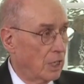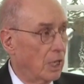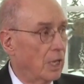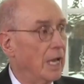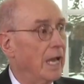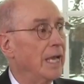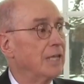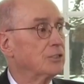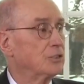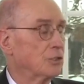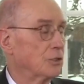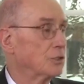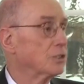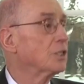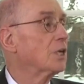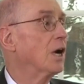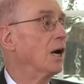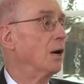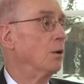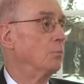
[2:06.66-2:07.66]
answers
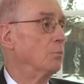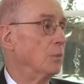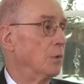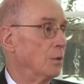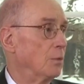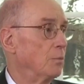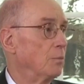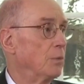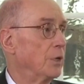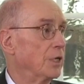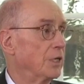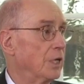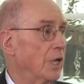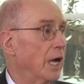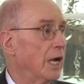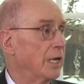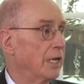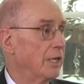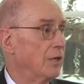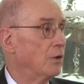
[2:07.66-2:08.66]
come, but
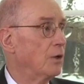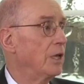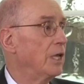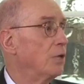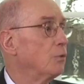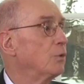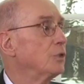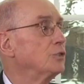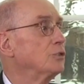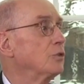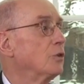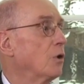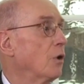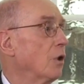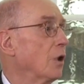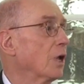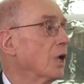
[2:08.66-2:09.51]
not in what you call a